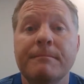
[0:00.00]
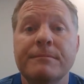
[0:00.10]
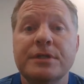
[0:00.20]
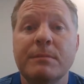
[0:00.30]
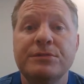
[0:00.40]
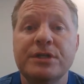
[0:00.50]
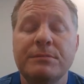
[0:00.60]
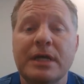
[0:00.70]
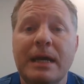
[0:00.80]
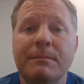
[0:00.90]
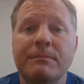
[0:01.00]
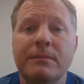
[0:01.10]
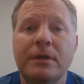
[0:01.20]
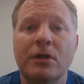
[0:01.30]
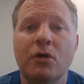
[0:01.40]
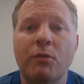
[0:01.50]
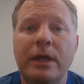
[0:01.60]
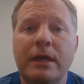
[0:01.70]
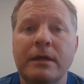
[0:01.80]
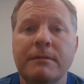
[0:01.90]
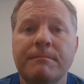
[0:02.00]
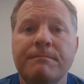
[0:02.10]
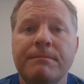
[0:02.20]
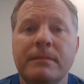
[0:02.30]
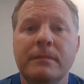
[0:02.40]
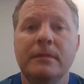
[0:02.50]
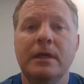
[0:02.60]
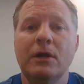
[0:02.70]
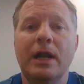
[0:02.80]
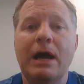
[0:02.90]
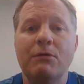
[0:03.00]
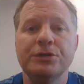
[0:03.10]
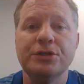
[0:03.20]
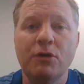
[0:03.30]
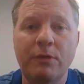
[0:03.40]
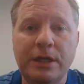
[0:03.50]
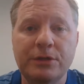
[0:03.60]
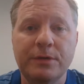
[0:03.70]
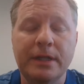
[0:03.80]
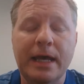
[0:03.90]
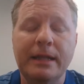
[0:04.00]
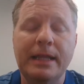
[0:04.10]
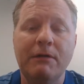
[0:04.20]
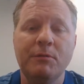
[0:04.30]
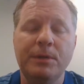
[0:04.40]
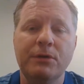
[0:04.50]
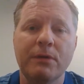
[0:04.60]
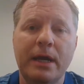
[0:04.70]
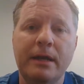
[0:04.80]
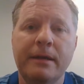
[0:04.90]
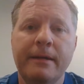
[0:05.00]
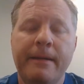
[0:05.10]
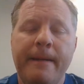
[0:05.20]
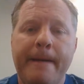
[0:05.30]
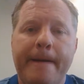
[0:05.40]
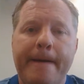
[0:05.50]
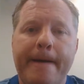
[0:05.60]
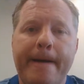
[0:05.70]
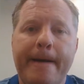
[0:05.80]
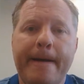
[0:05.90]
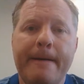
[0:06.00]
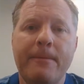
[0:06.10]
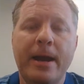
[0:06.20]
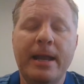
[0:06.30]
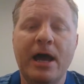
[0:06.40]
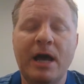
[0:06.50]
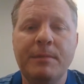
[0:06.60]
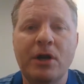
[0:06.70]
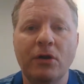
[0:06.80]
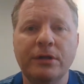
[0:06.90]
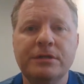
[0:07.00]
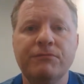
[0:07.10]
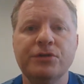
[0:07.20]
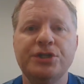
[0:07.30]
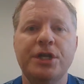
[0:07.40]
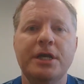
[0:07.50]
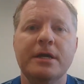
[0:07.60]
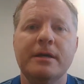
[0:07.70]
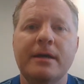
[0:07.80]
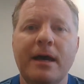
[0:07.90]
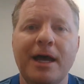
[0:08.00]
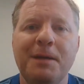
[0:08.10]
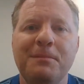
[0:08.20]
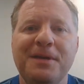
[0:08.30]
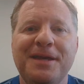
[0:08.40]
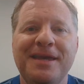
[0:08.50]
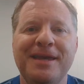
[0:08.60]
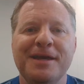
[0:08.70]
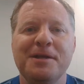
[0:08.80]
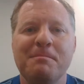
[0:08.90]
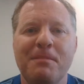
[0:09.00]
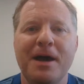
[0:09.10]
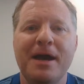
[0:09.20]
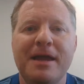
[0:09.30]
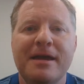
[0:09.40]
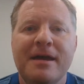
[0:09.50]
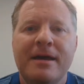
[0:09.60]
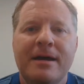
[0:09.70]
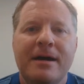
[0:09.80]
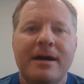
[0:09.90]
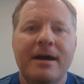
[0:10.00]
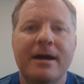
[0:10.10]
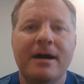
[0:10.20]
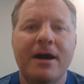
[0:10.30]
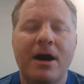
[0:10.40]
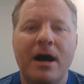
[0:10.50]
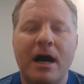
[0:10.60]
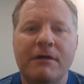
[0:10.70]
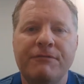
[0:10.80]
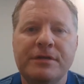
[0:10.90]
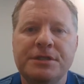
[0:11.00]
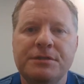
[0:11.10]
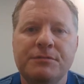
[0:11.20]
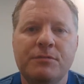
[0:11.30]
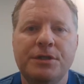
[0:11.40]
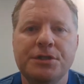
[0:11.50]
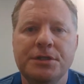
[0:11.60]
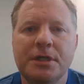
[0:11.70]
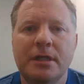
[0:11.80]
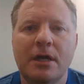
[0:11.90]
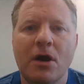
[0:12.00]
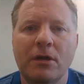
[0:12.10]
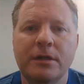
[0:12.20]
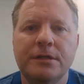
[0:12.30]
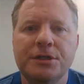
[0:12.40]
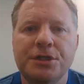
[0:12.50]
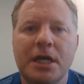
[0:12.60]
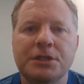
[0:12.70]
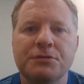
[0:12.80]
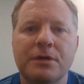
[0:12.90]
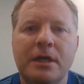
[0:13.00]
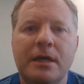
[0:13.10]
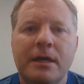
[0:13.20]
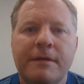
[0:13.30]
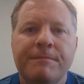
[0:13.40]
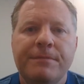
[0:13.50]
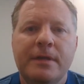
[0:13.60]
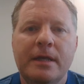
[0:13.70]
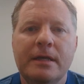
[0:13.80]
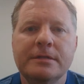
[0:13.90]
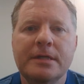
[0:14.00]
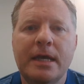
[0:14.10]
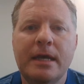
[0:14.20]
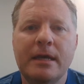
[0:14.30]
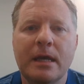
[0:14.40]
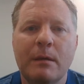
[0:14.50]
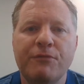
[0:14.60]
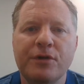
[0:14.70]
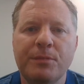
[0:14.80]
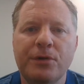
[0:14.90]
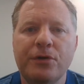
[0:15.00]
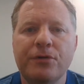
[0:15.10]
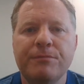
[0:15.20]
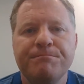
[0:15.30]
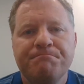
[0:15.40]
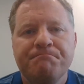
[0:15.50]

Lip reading: sometime week, an hour or so a week doing that. That would be great. Right now I'm in Arlington, Virginia. I'm in my office, which is in the Arlington Chancery. It is a comfortable,